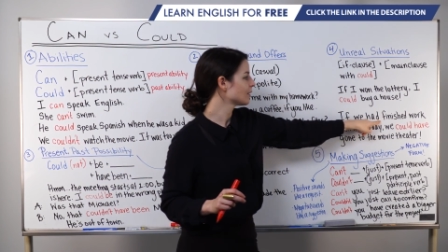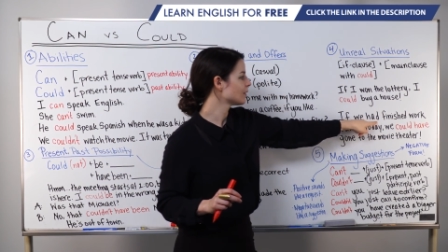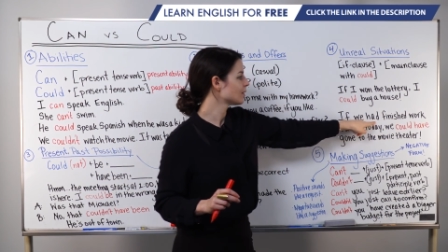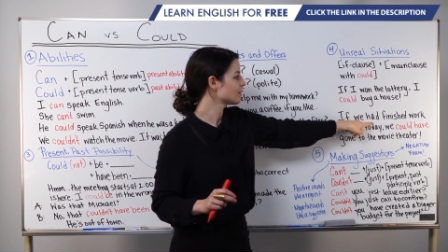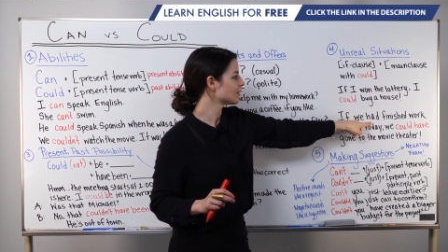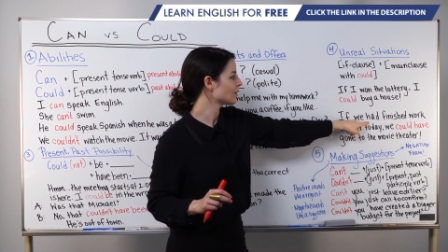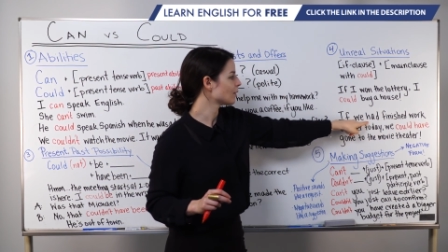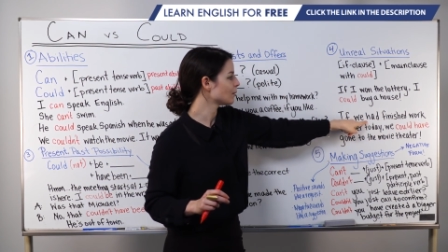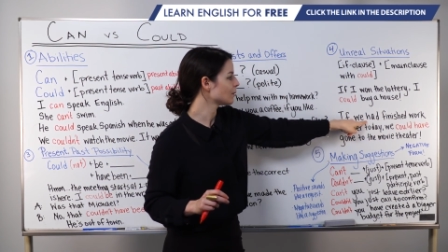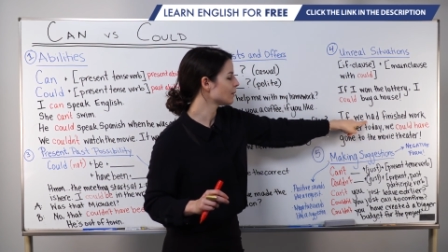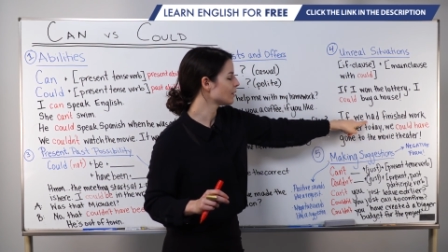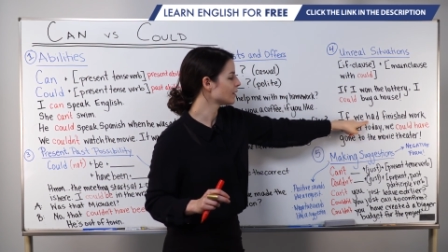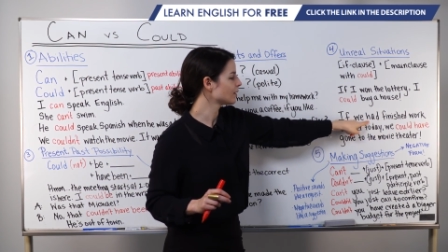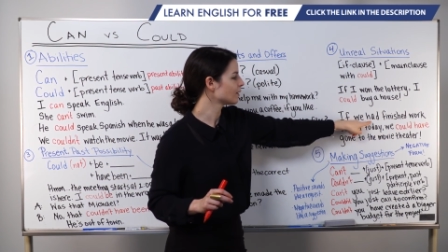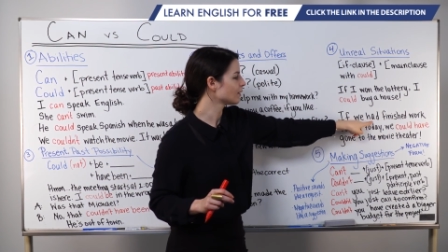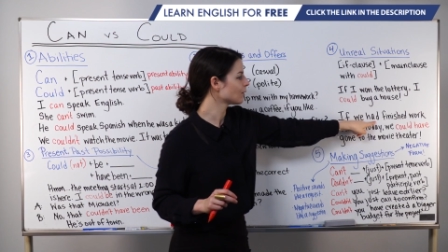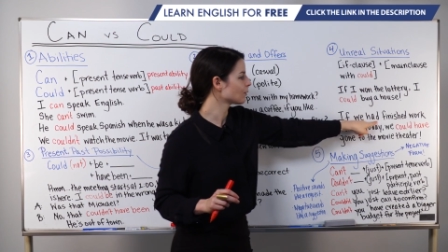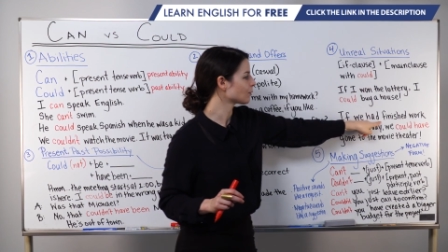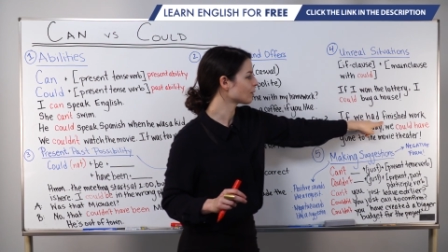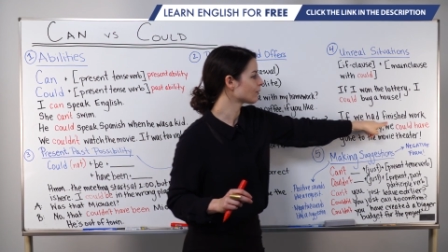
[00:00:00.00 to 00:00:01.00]
so this
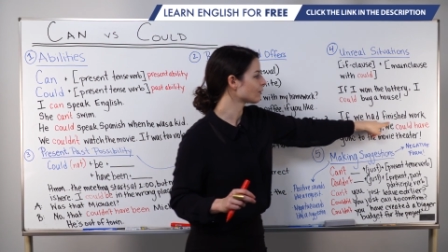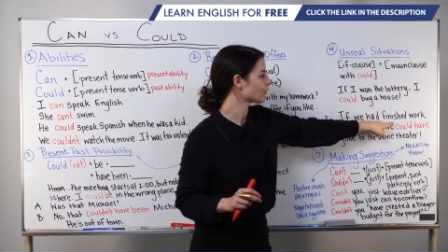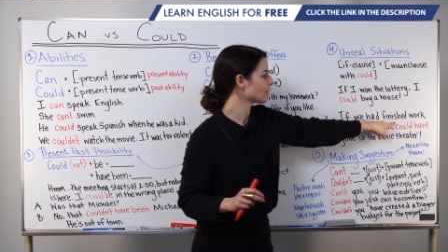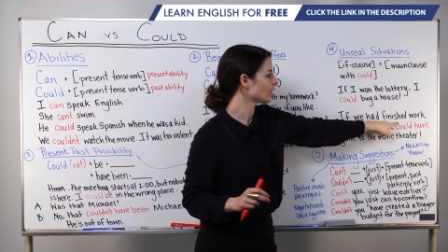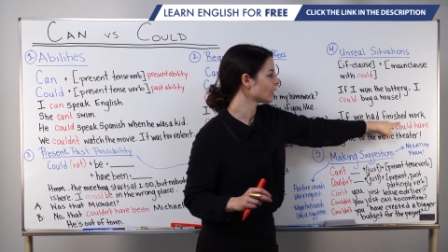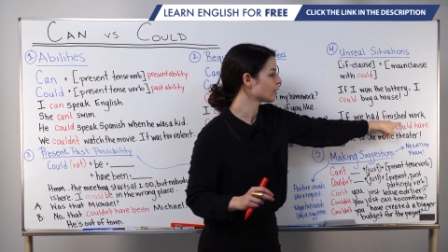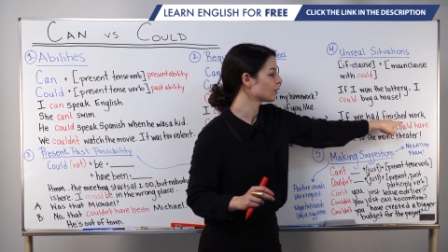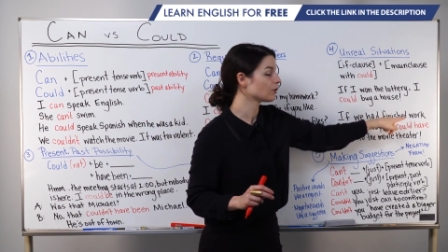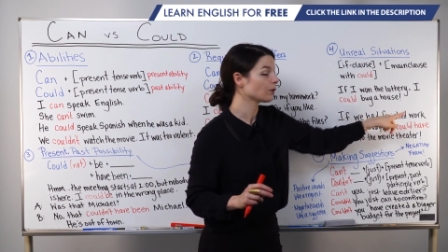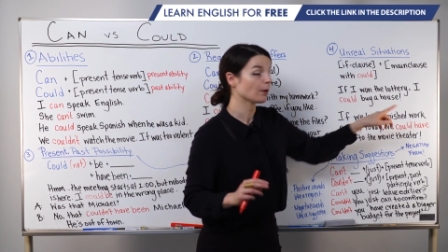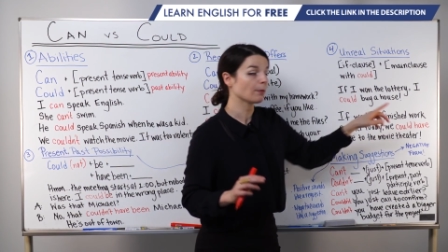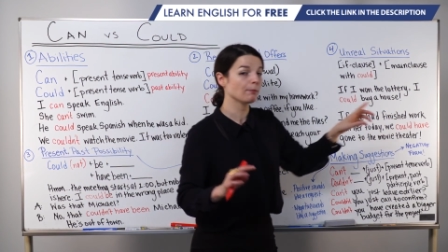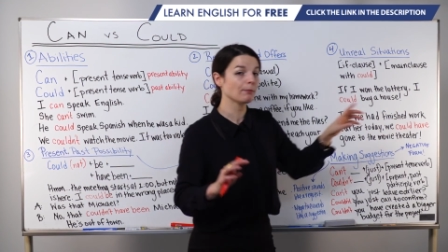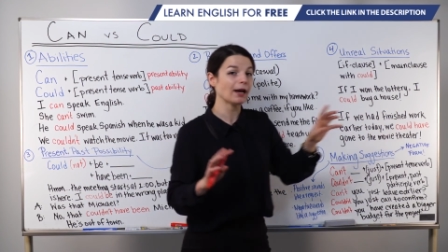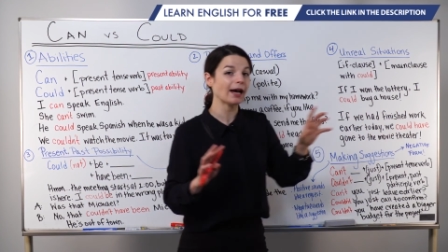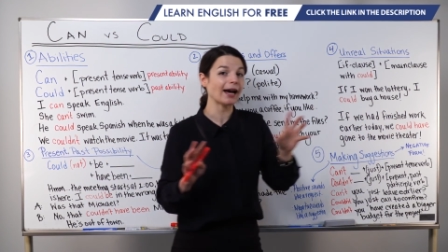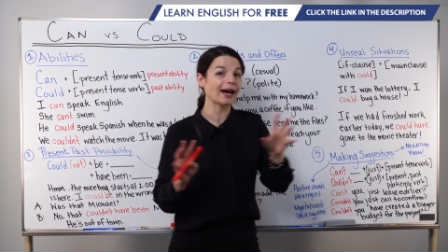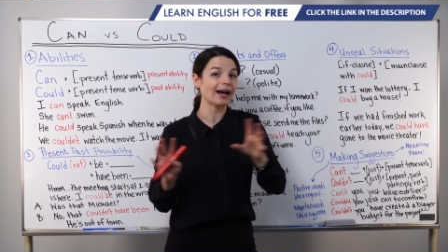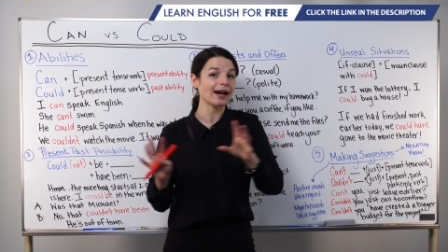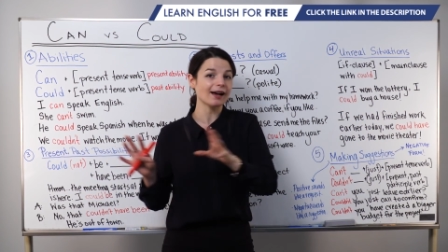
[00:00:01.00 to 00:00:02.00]
is referring to a
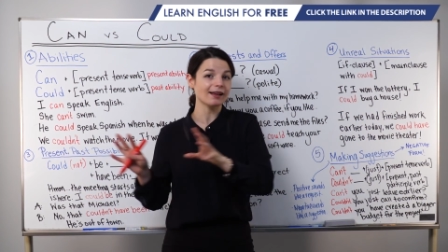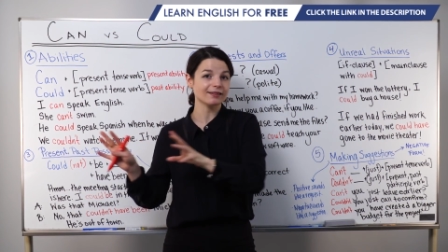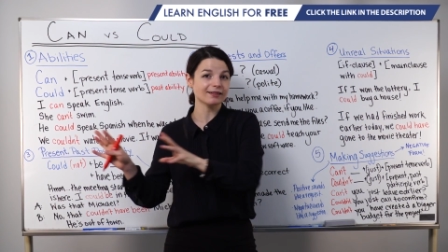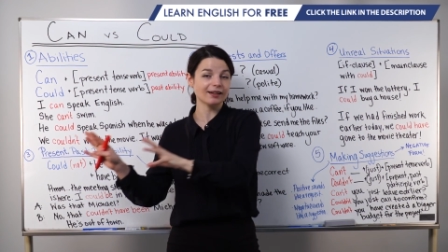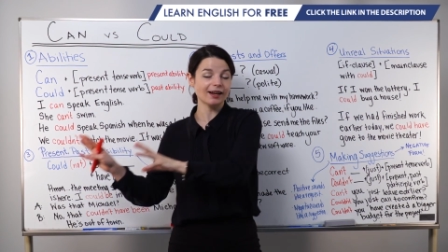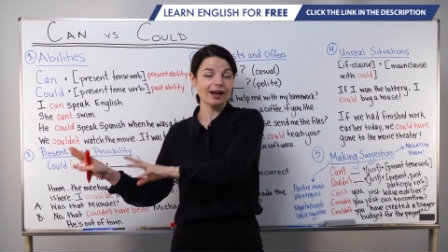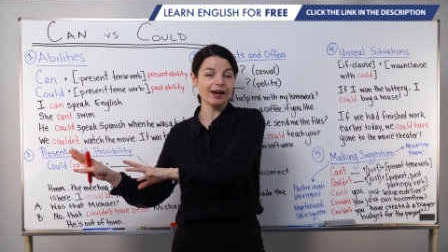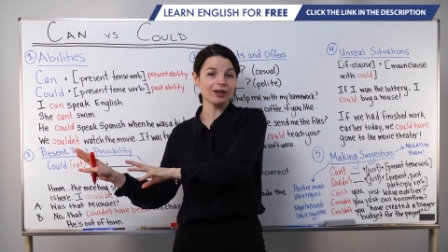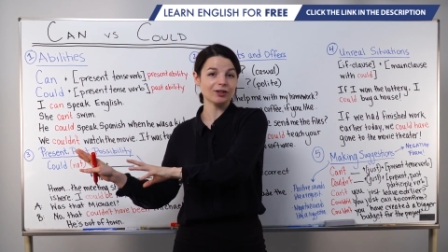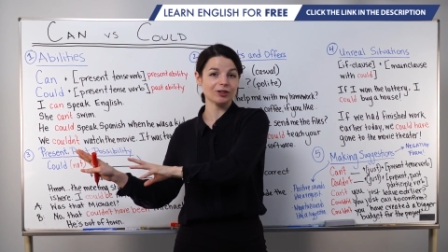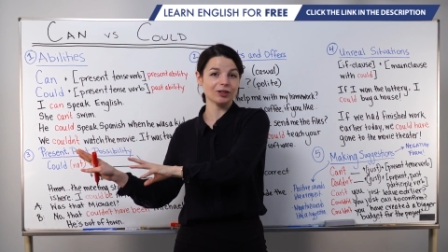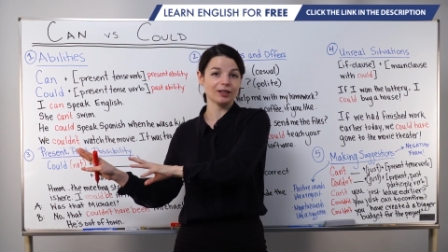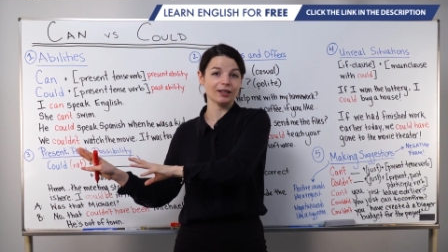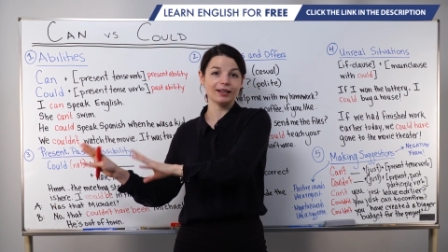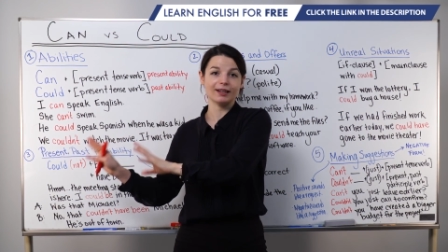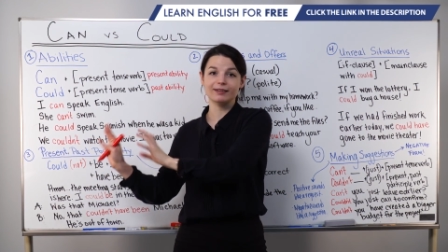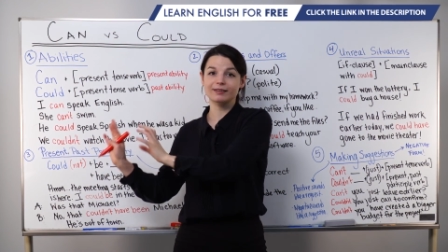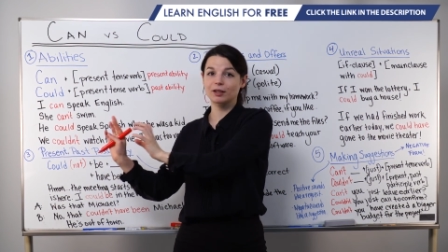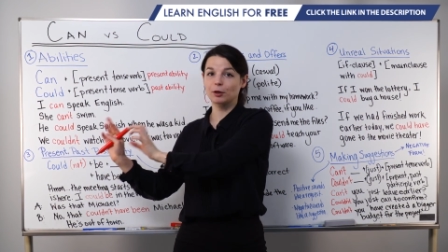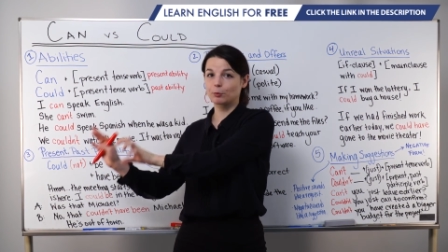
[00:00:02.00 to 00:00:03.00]
past action,
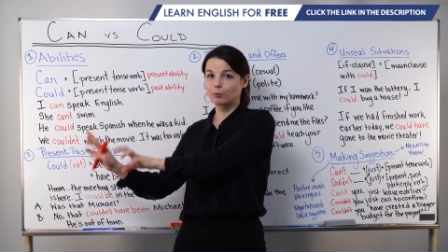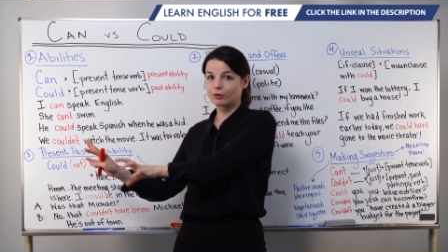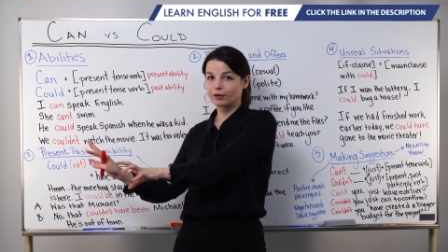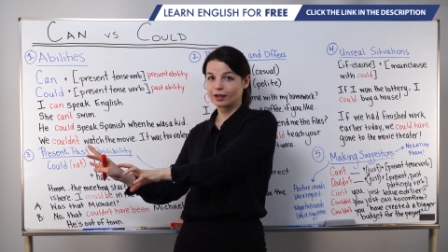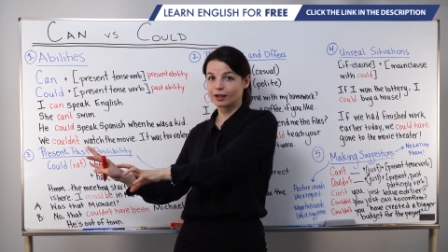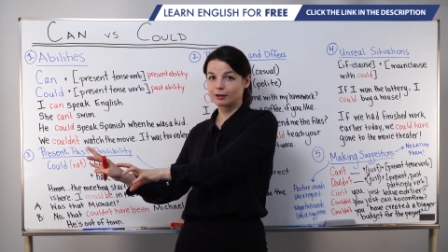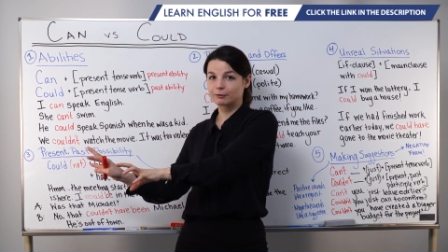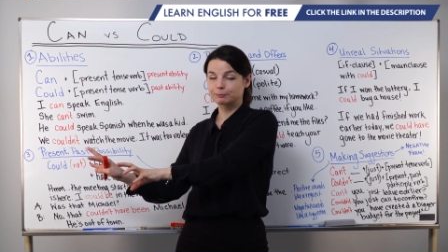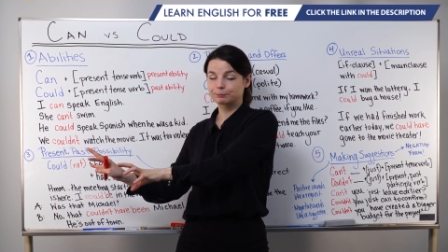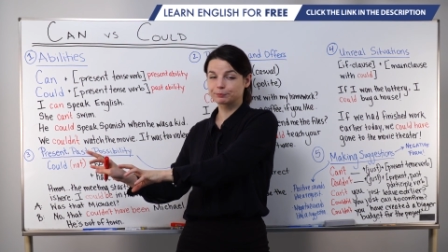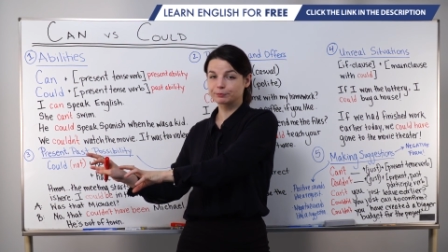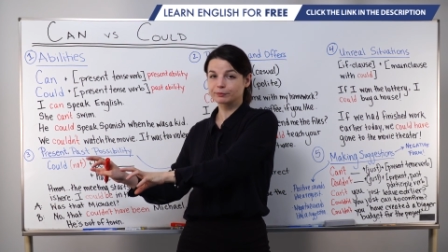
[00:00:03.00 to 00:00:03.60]
it's complete.